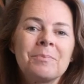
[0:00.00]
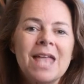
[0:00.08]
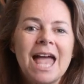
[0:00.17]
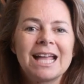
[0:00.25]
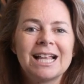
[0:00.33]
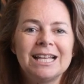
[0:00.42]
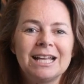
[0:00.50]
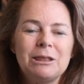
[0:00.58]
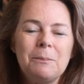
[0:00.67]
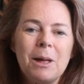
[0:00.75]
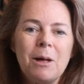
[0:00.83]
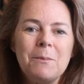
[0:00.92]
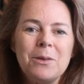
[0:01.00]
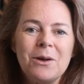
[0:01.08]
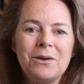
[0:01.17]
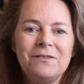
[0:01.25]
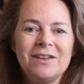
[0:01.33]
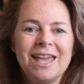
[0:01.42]
and click the bell
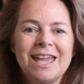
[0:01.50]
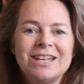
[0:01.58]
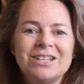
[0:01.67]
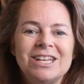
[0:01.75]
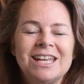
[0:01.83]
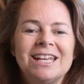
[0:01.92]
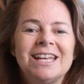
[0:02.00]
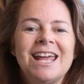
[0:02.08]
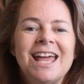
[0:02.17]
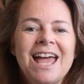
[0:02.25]
notification,